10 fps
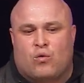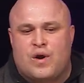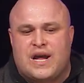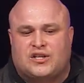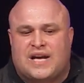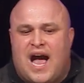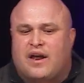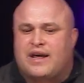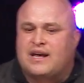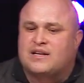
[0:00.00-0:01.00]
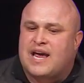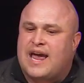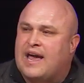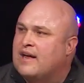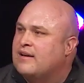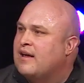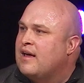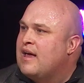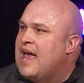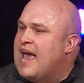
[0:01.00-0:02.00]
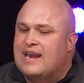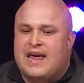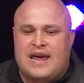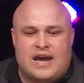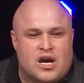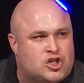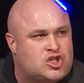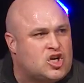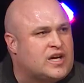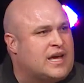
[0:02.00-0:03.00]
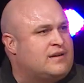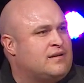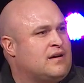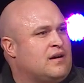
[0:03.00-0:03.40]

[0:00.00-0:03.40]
reached out his hand and he took it.